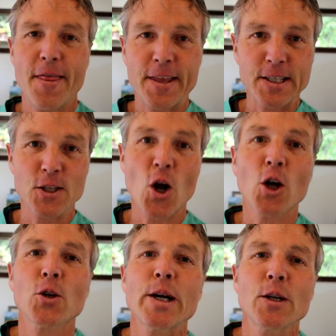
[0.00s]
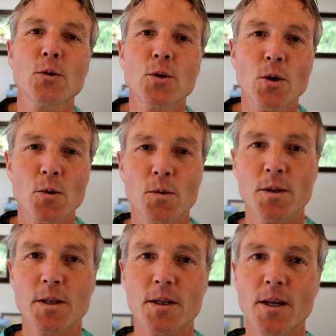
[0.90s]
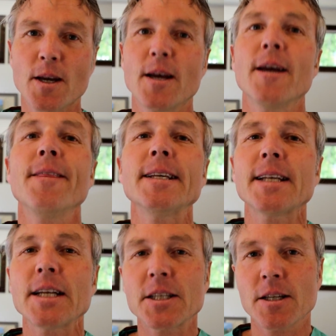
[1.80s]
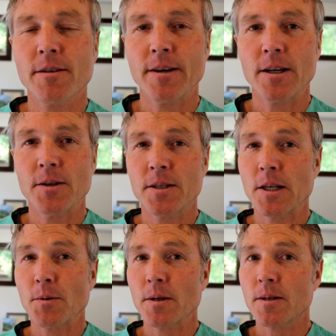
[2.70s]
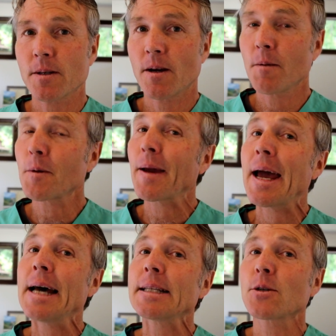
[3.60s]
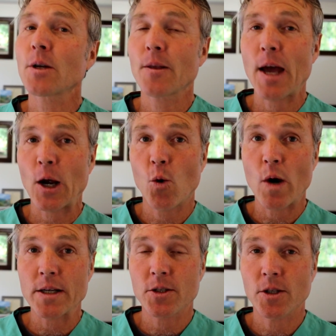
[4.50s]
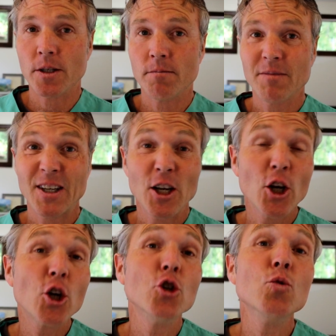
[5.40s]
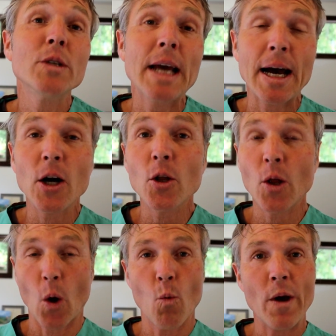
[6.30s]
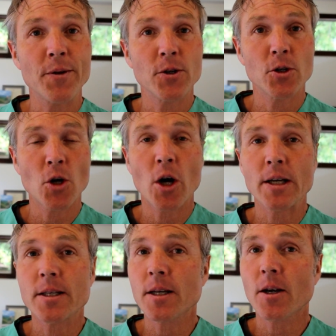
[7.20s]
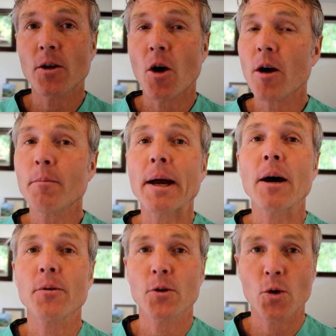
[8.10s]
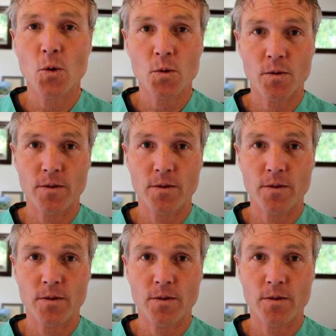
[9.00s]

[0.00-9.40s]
This is Dr. Andrew Jones. In this edition of Veterinary Secrets, I'm going to be answering that question. Can you tell whether your dog is sick or not by how their nose